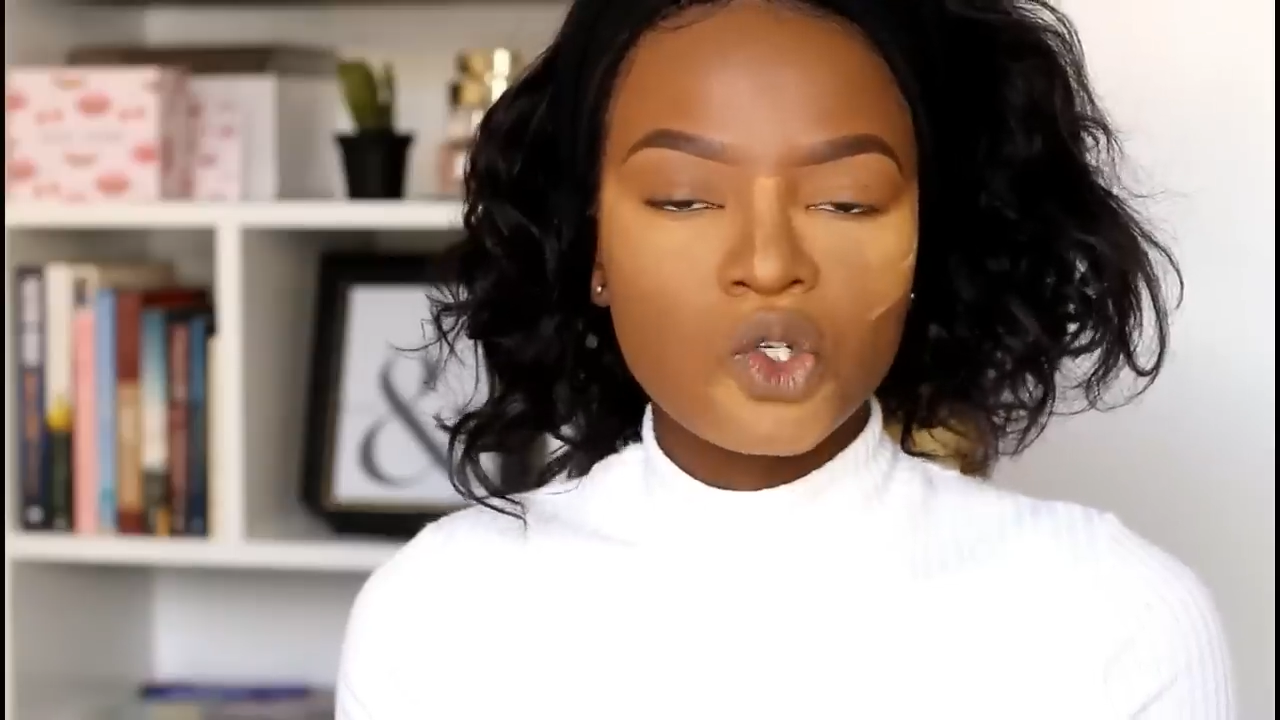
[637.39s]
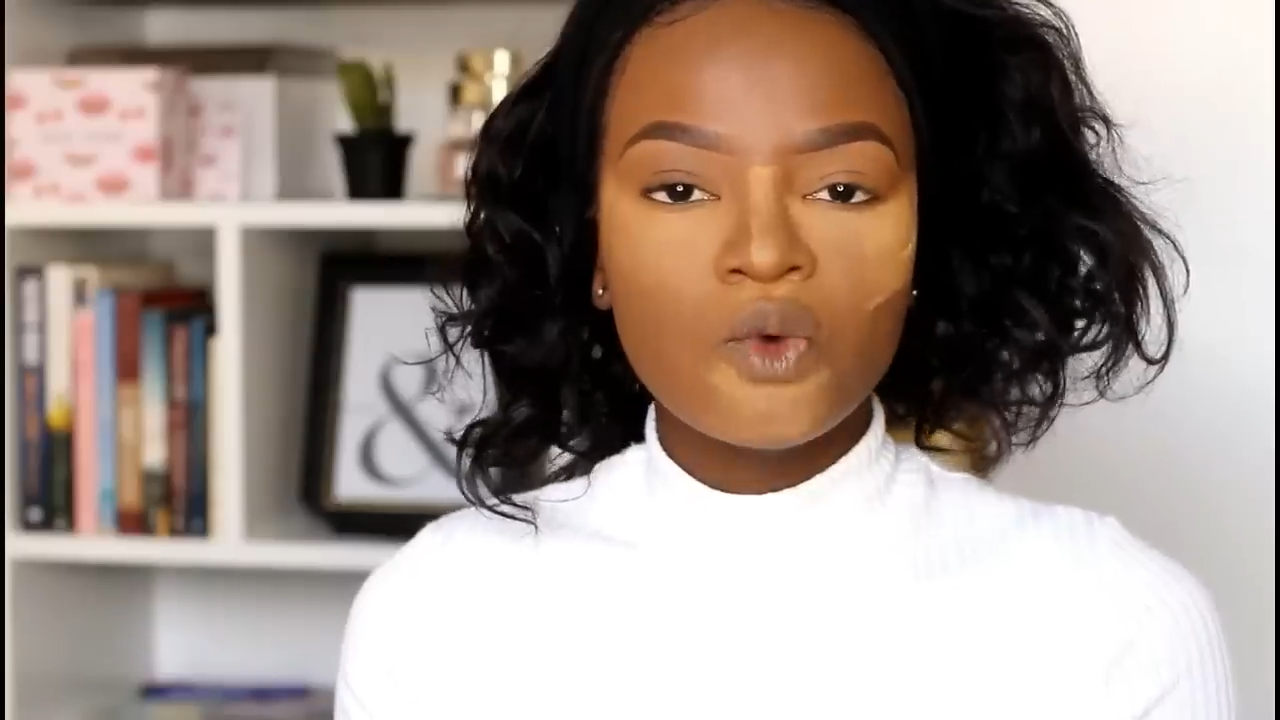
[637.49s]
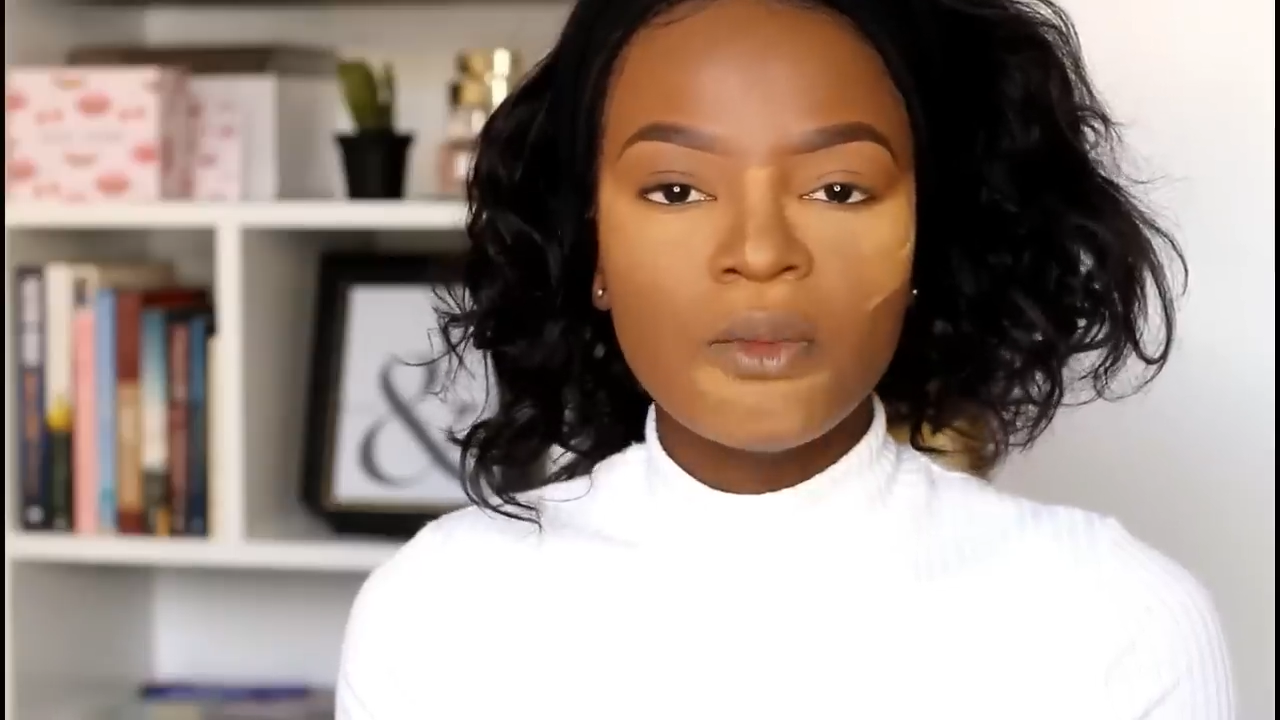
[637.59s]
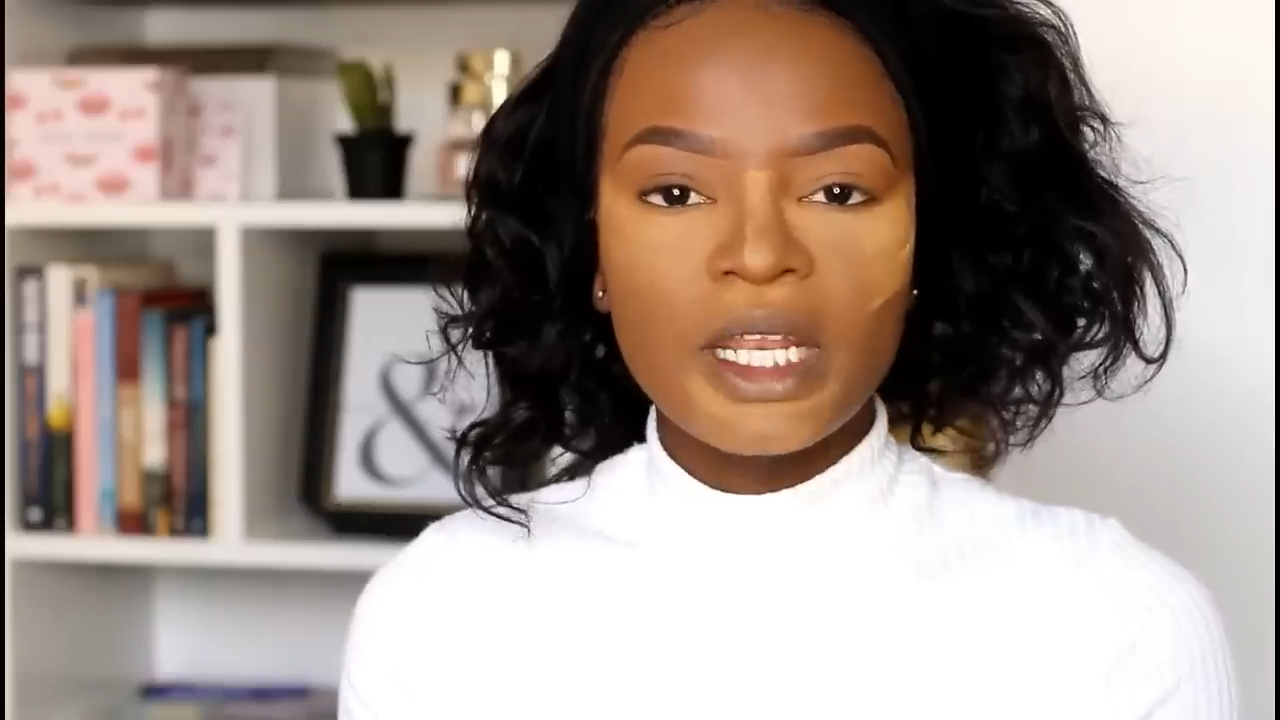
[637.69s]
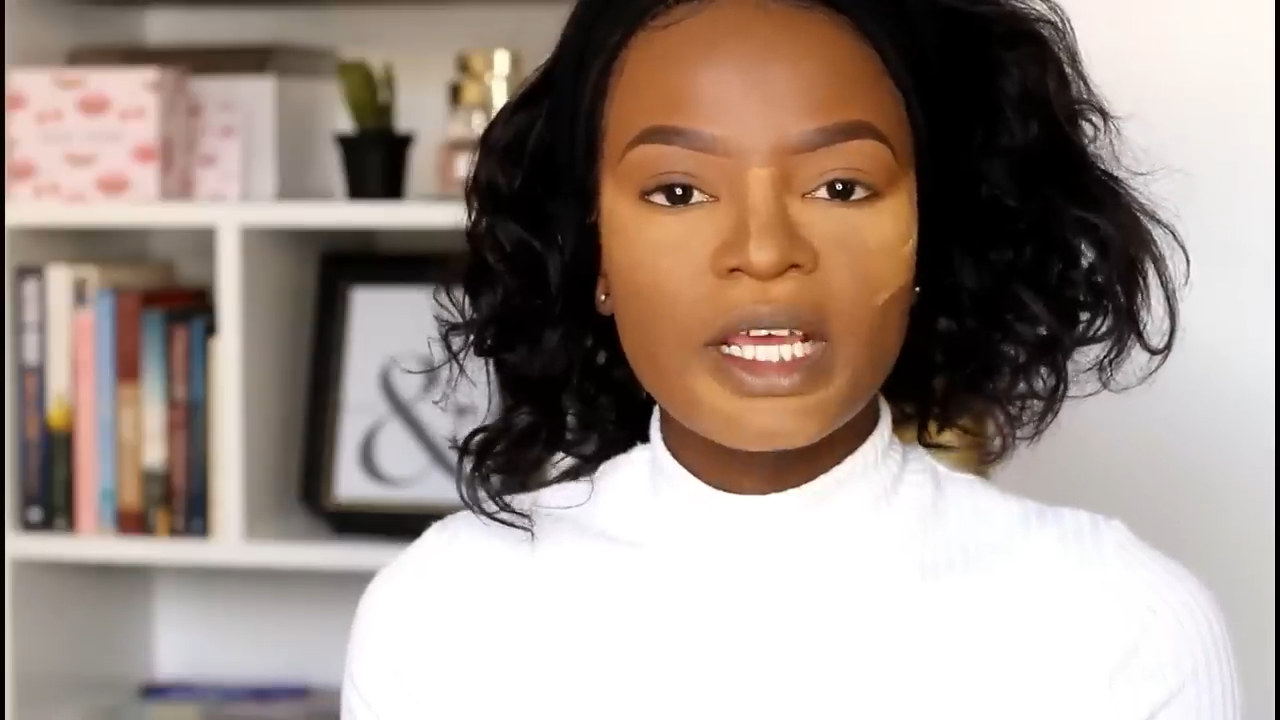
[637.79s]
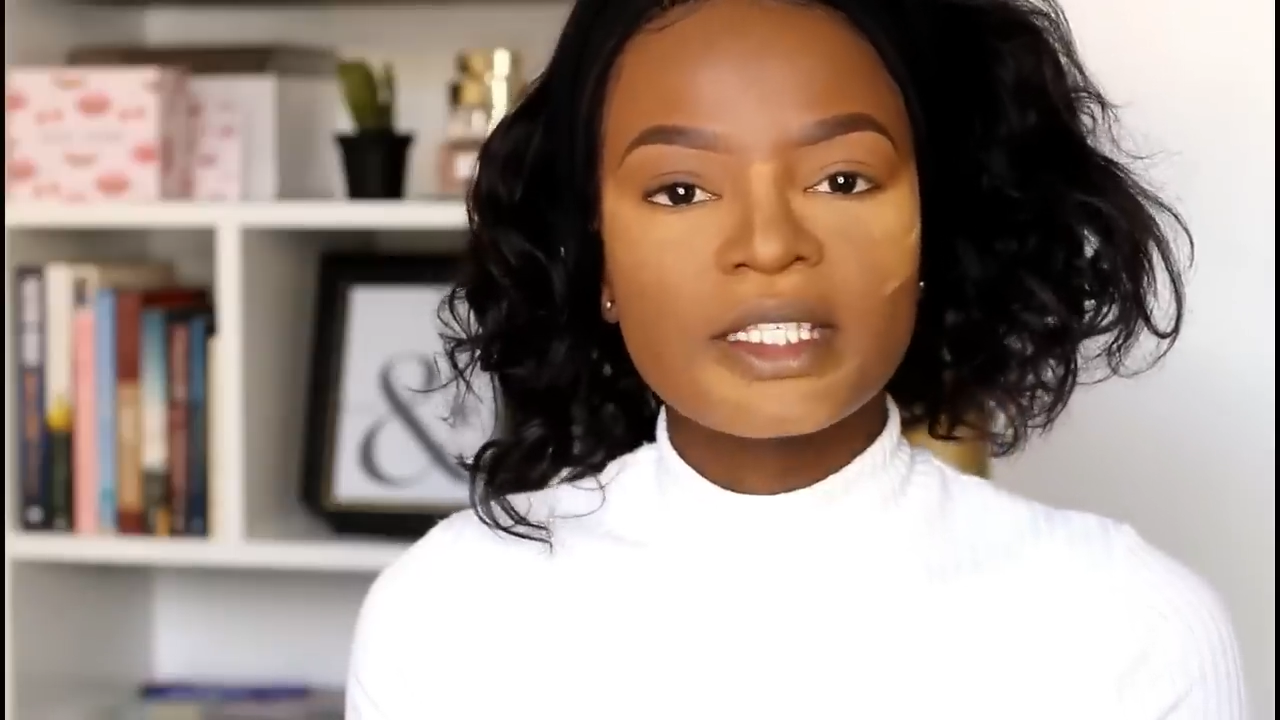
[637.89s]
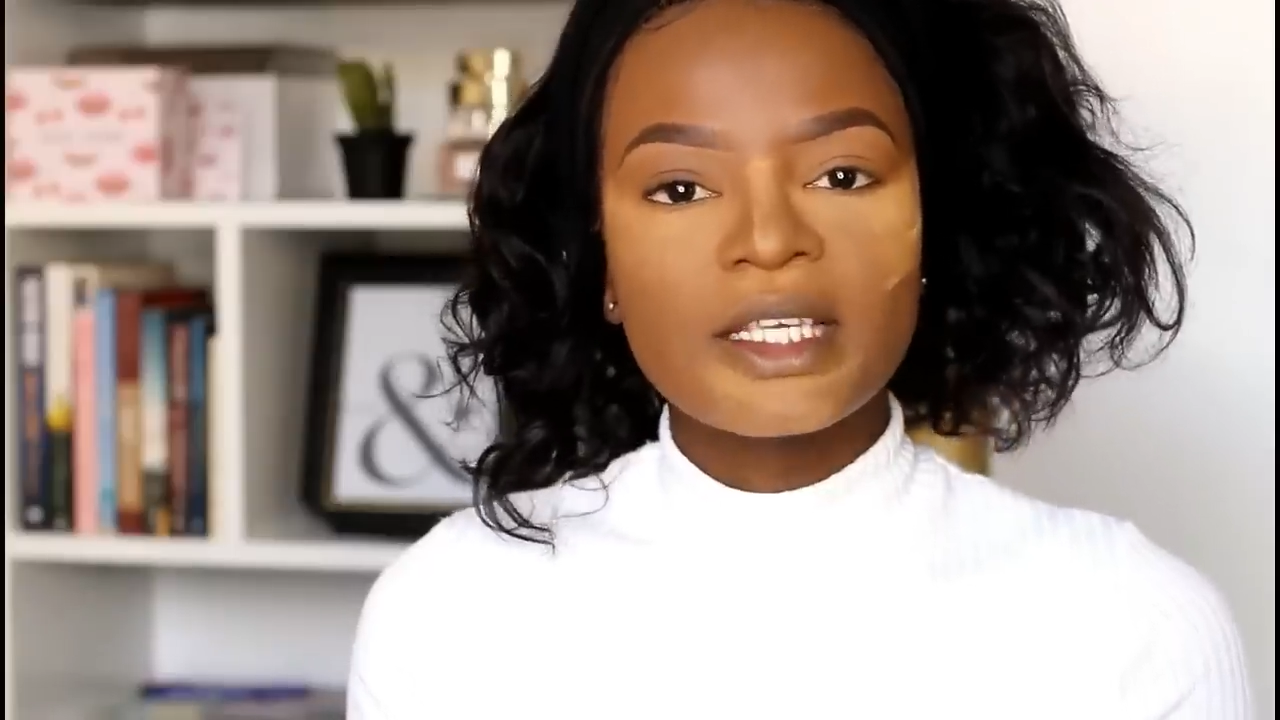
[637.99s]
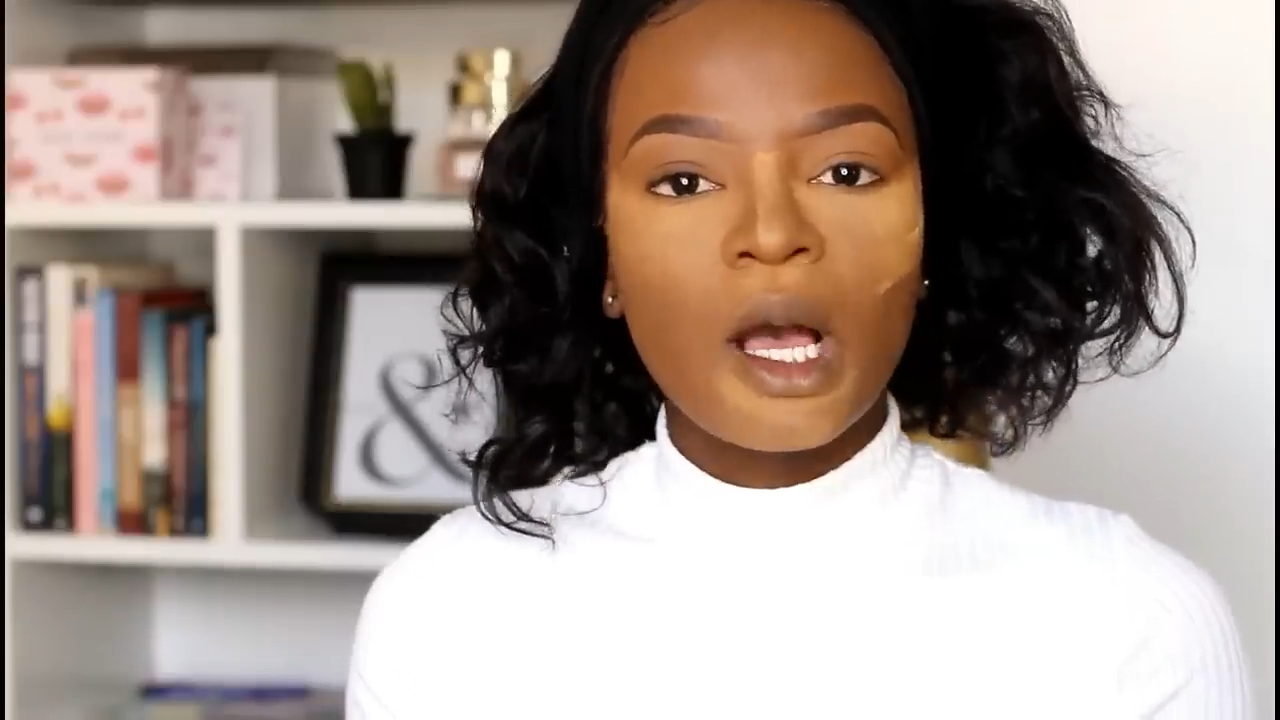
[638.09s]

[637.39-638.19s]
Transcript: minutes.